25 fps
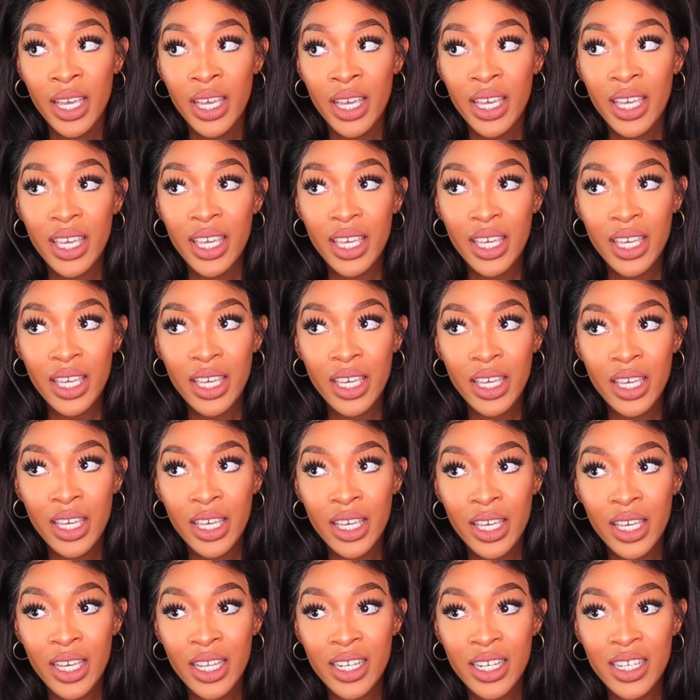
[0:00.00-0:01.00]

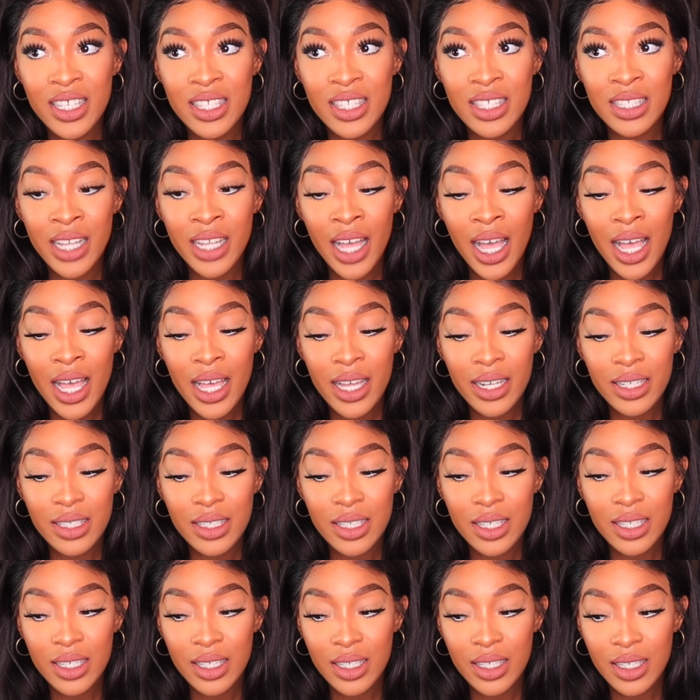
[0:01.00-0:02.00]
He does
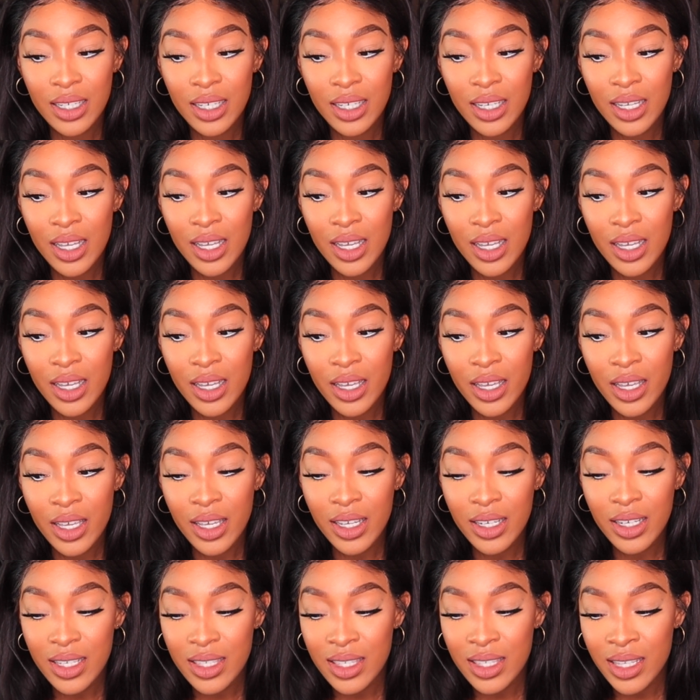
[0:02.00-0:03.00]
not
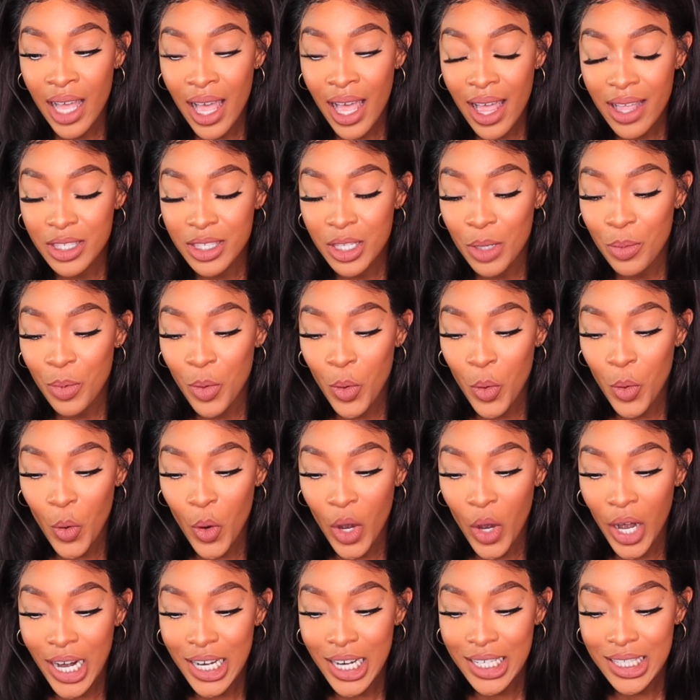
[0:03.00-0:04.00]

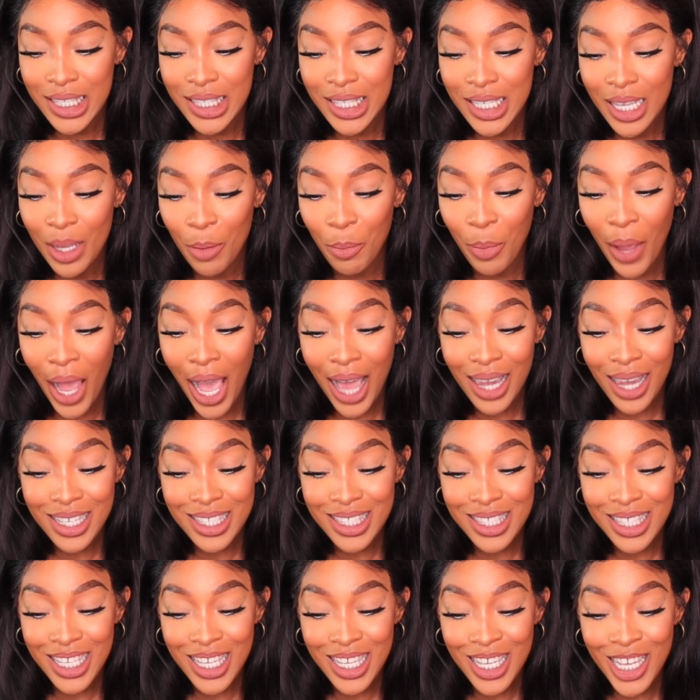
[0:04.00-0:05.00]
support
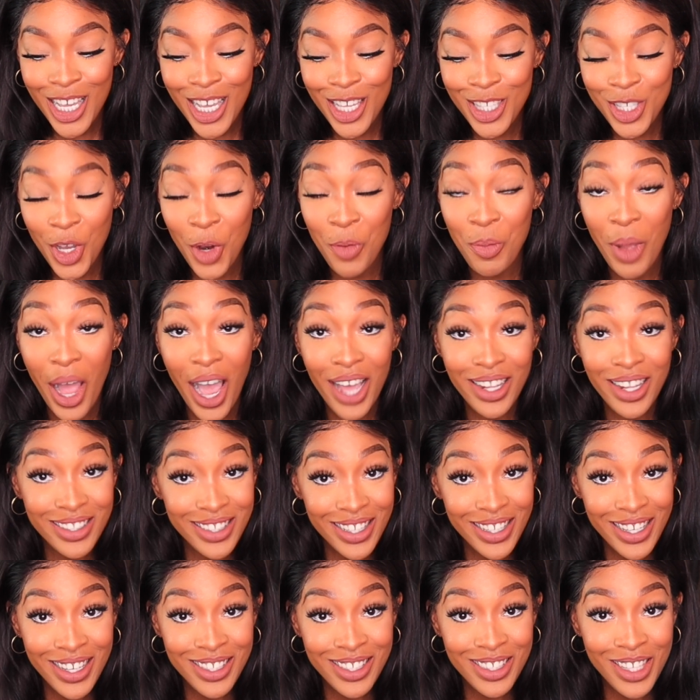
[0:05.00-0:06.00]
policies or
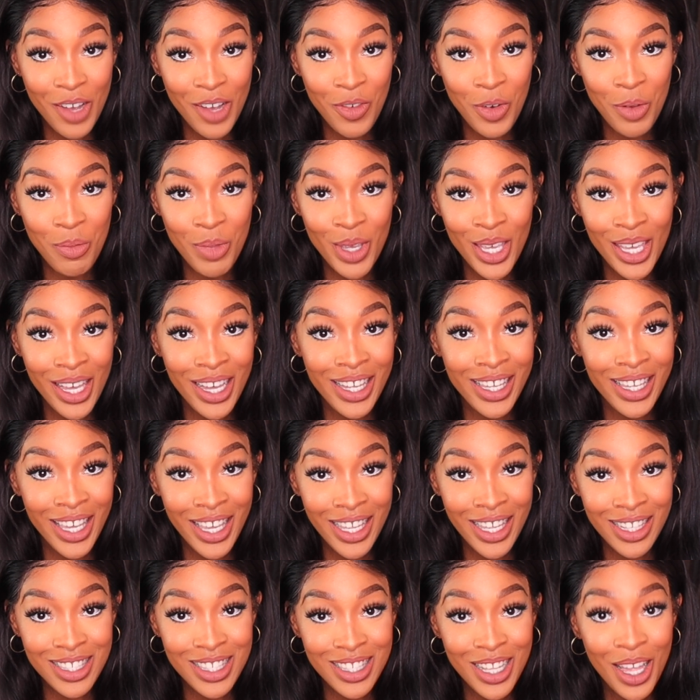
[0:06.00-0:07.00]
politics that would be
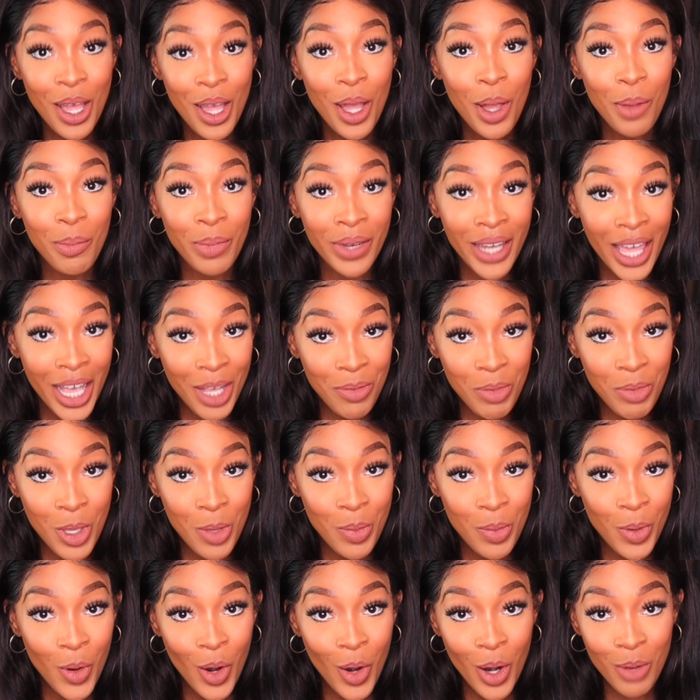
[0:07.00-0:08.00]
against black
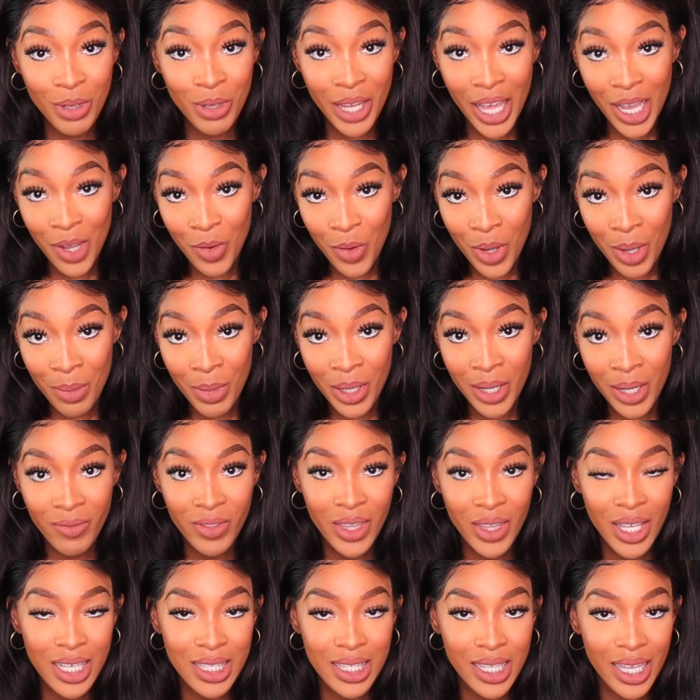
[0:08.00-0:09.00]
people or black women and
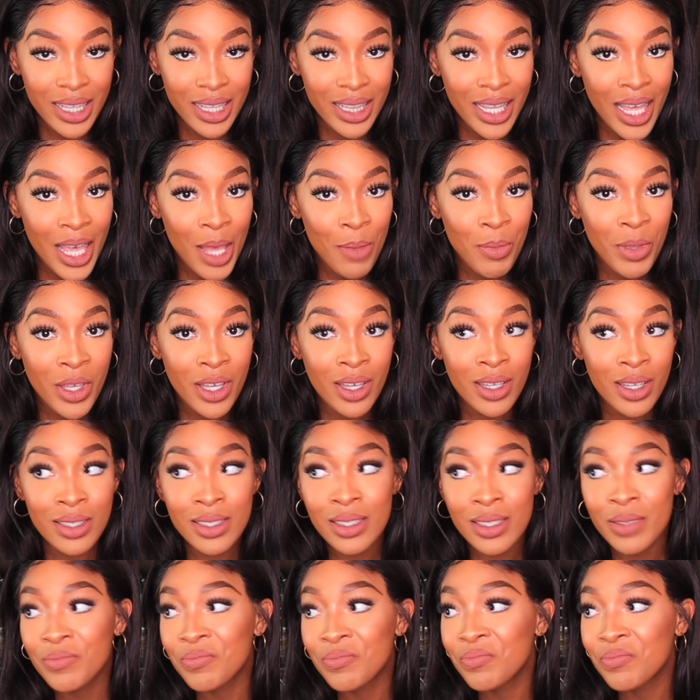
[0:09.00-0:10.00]
things like that,
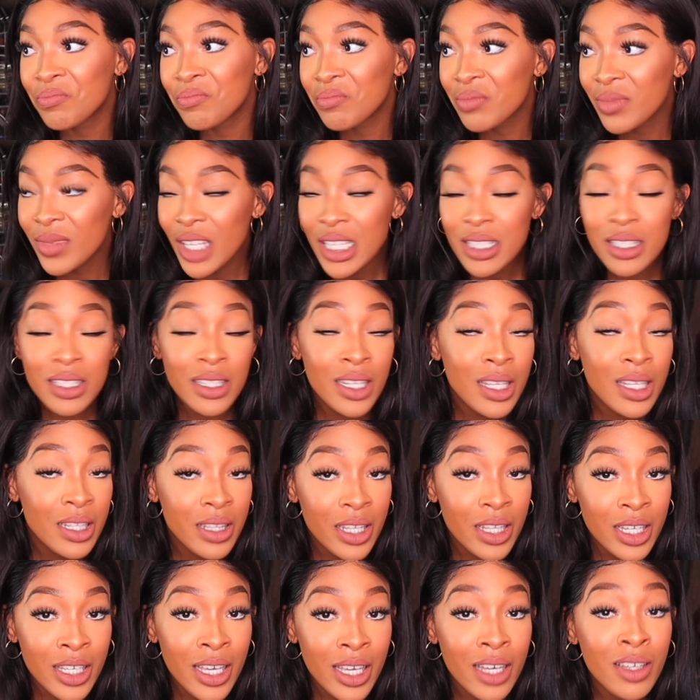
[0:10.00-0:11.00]
because that's another
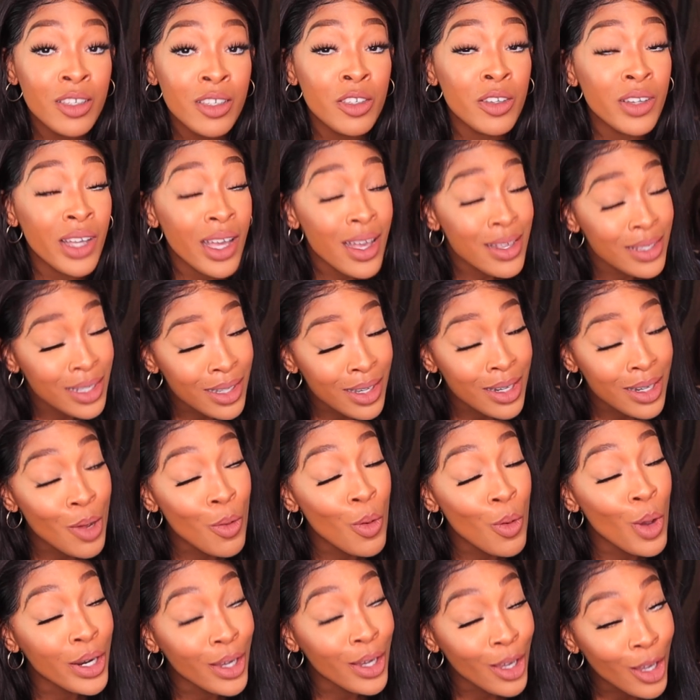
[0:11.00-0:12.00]
thing. Yeah, you guys are
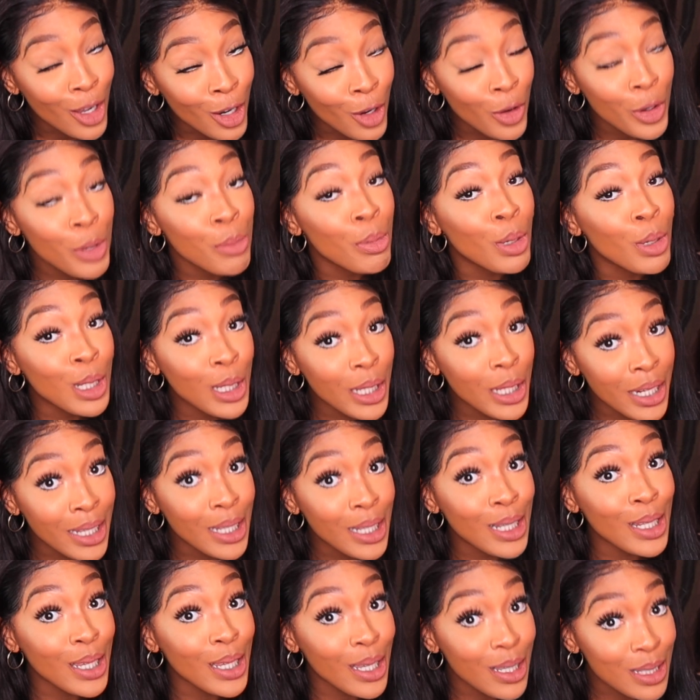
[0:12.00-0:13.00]
gonna want to agree
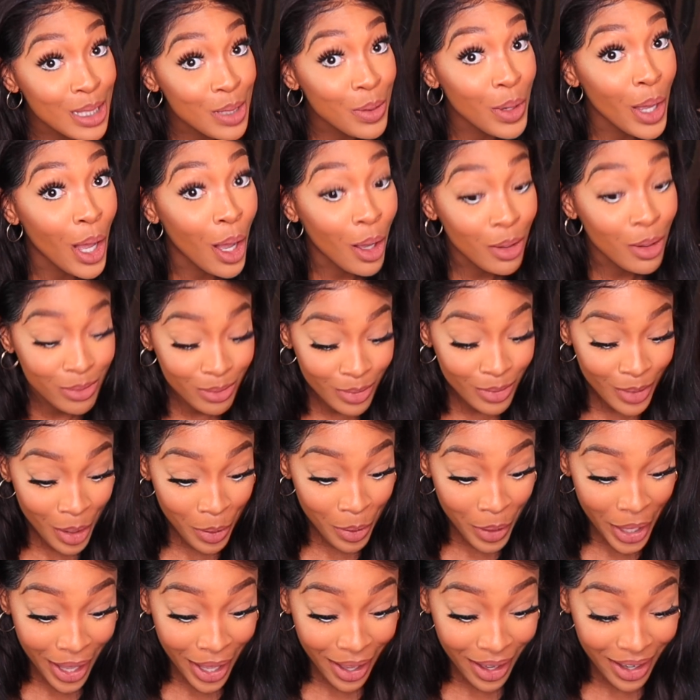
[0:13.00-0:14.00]
politically as well,
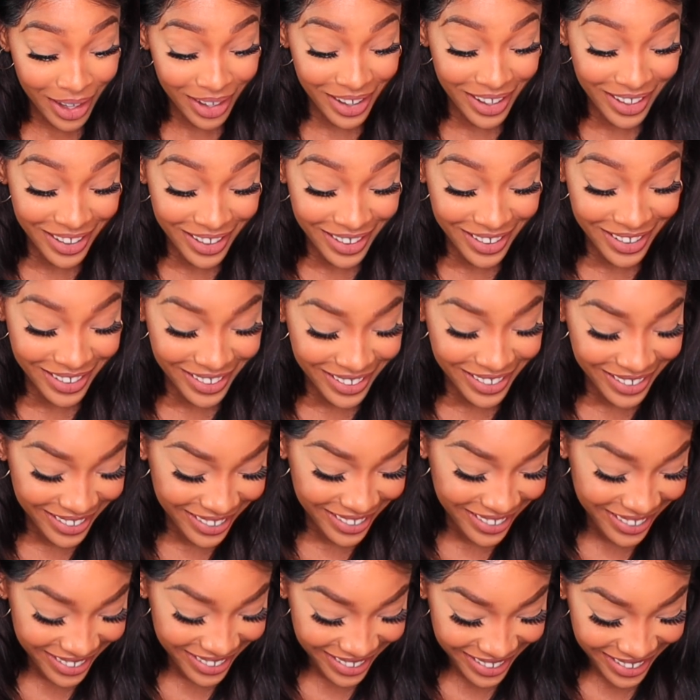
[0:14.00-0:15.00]

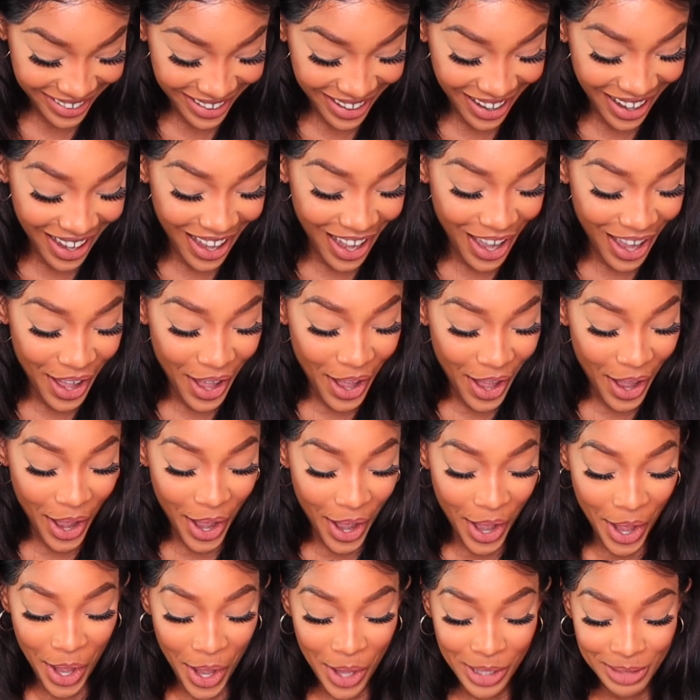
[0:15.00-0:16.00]
okay?
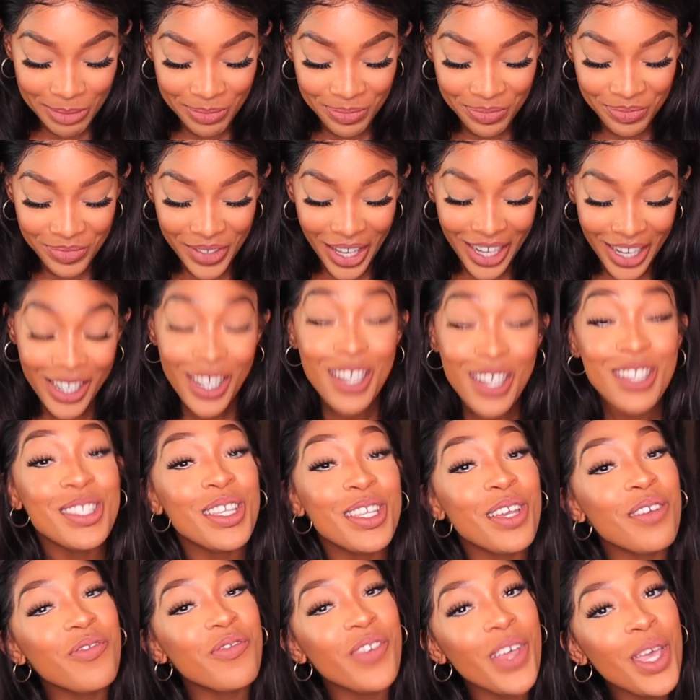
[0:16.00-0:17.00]
Does
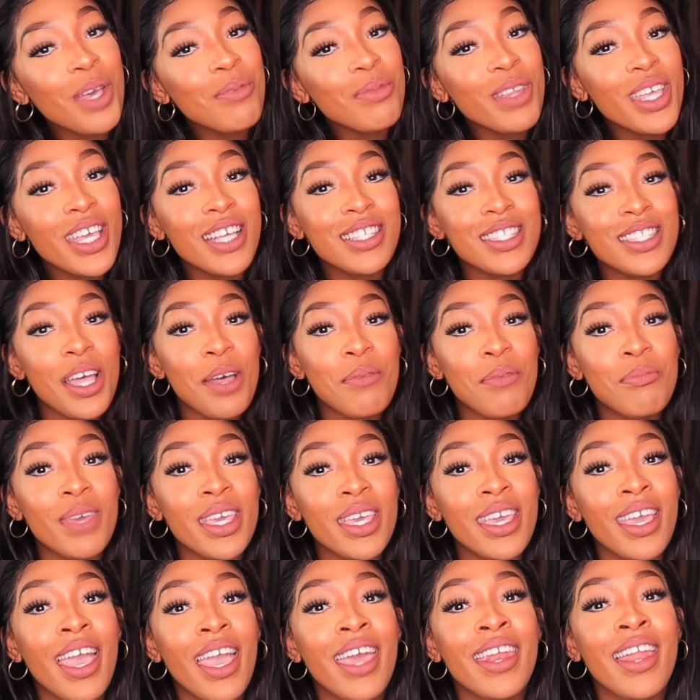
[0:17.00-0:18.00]
their family accept
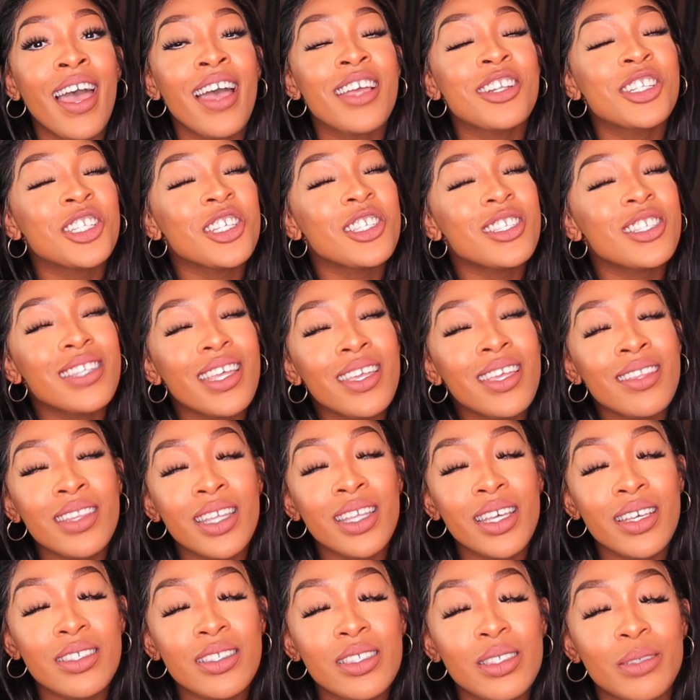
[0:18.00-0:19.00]
me? And I just said
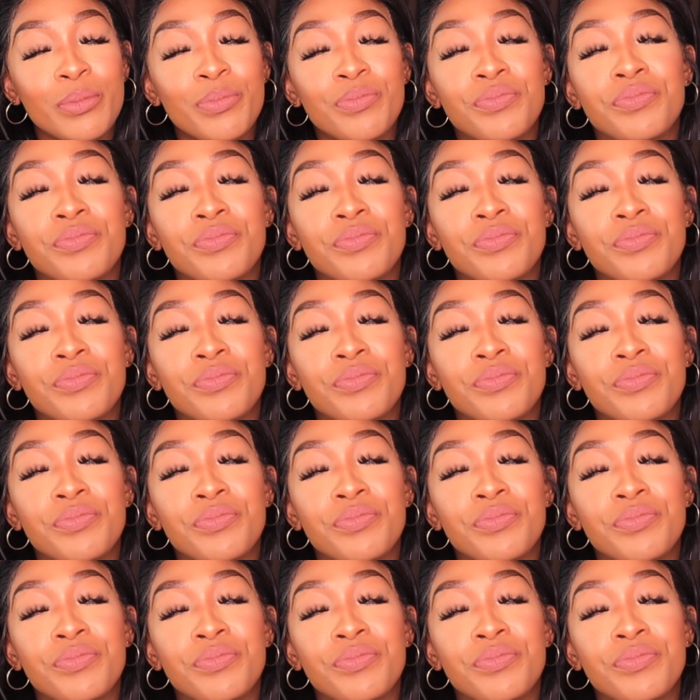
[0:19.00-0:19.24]
this.